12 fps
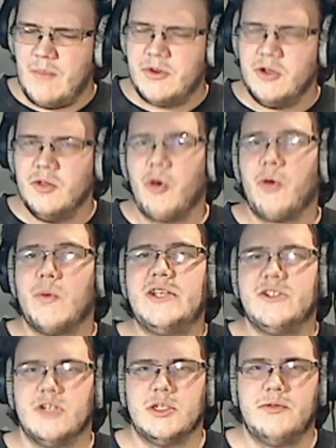to do a little more
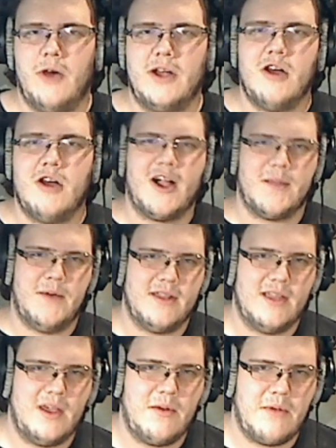research before I talk about
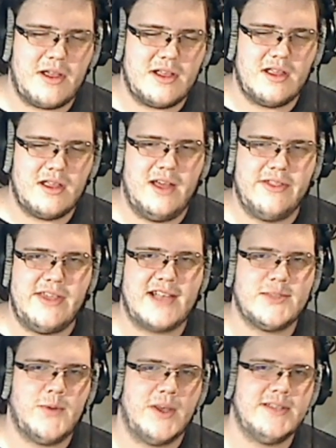the
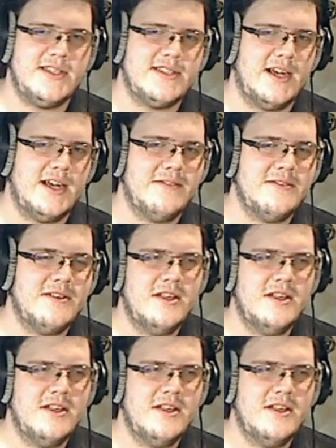XYZ stuff.